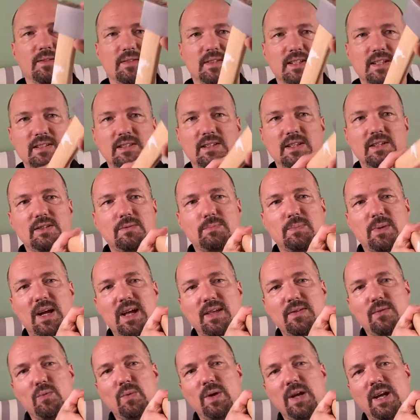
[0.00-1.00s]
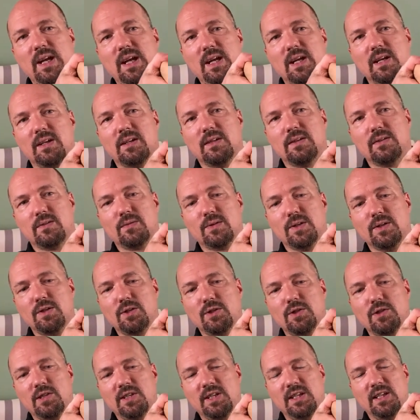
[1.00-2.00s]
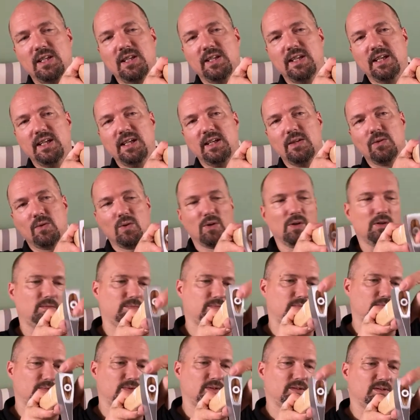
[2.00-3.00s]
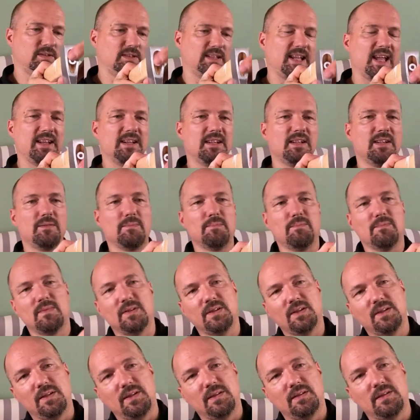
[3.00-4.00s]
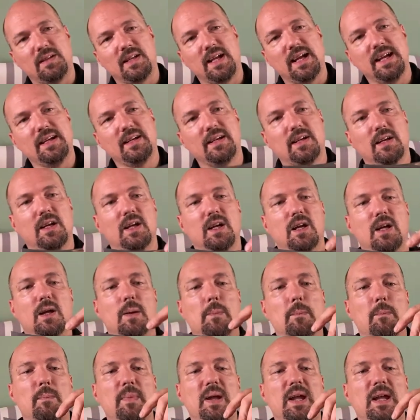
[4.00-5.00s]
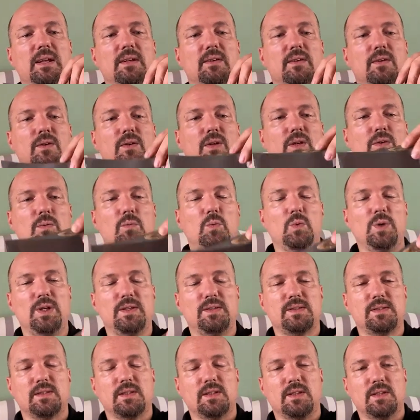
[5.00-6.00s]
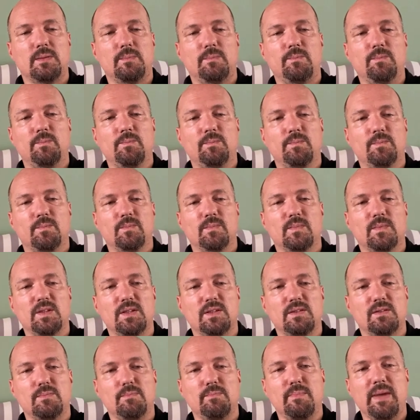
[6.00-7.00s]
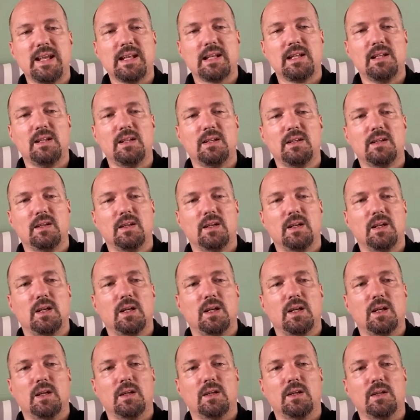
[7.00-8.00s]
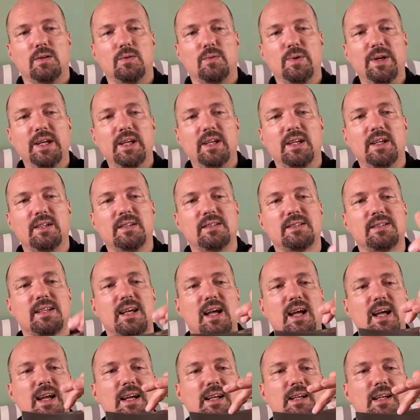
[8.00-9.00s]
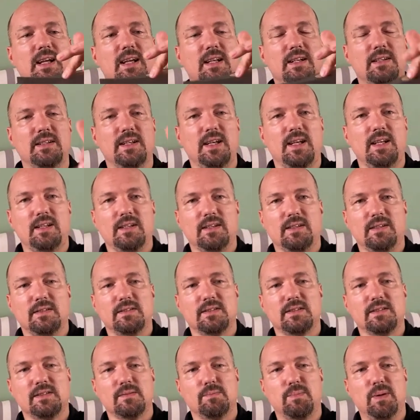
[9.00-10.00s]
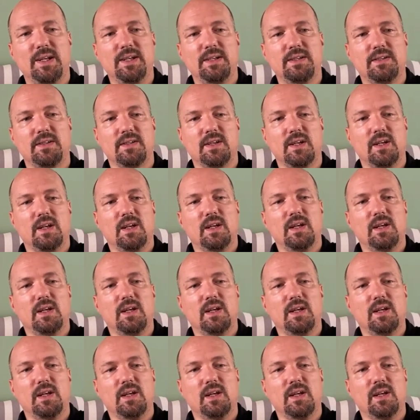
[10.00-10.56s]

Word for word: This is, by the way, traditionally or standard, uh, like made with um, this metal uh, ring inside and, and, and the splint.